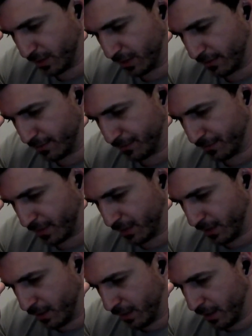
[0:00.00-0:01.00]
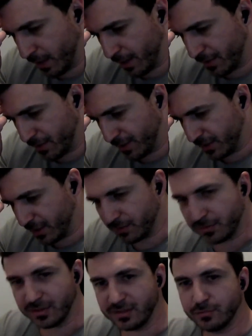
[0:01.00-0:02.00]
But I think that
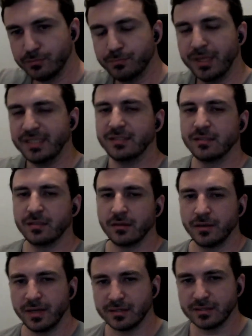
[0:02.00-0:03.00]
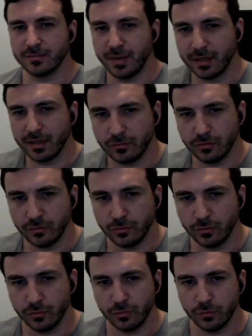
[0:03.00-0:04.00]
it basically connects back
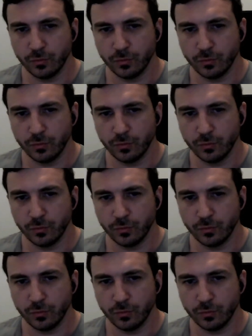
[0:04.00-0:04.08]
to